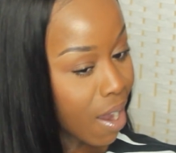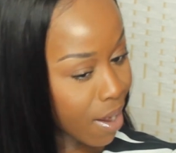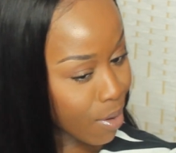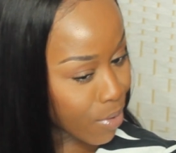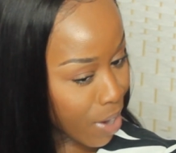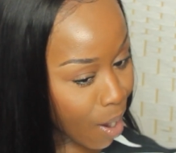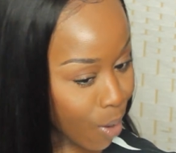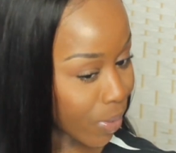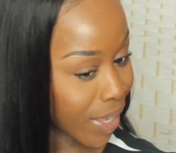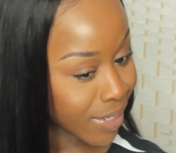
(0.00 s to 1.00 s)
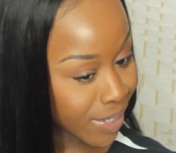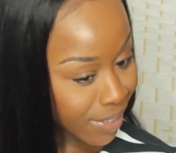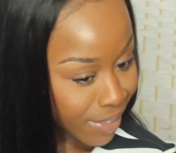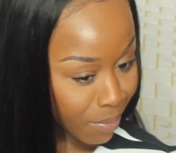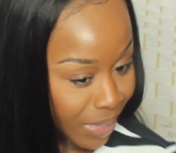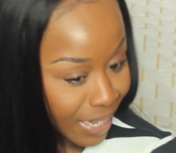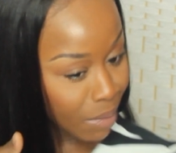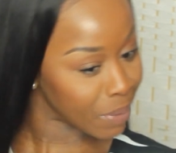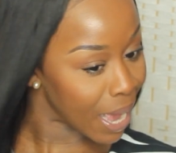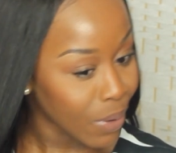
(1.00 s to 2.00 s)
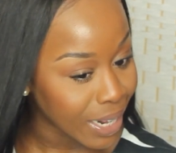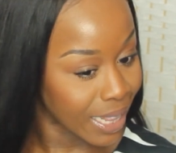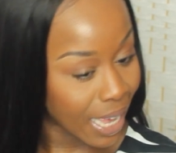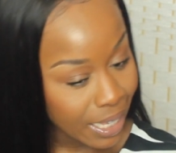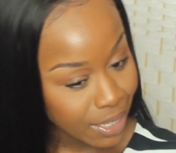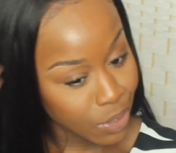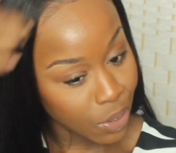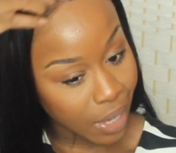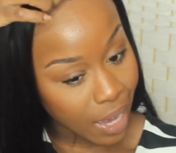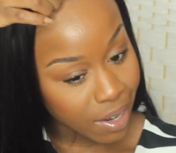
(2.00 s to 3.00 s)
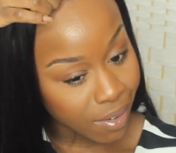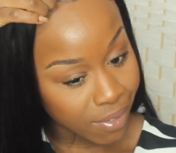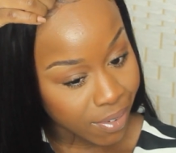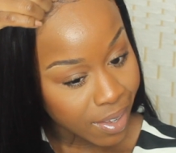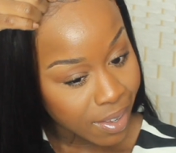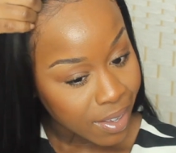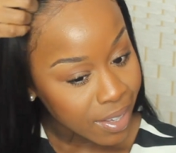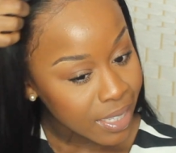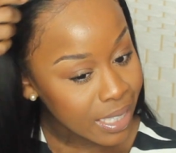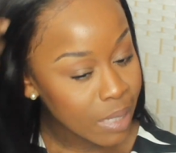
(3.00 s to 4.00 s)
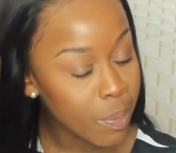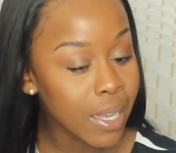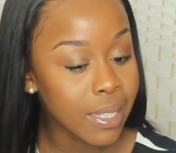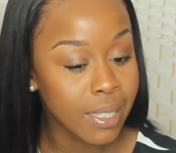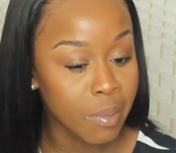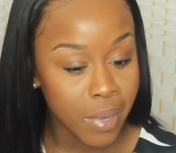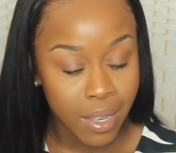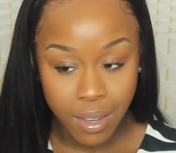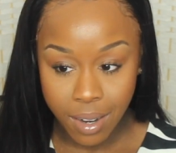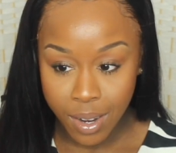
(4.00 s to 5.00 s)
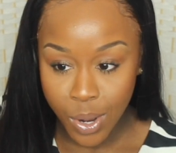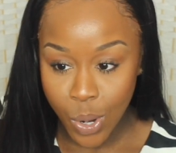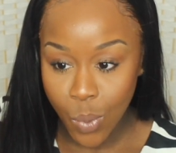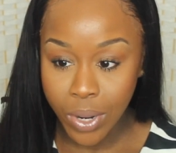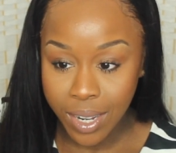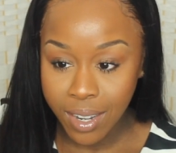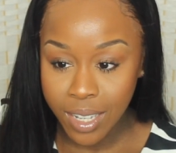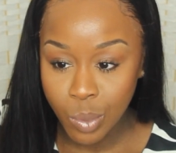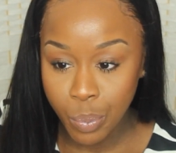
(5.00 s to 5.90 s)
I don't know, there's just something about it that, you know, kind of speaks to me. I don't know what it is,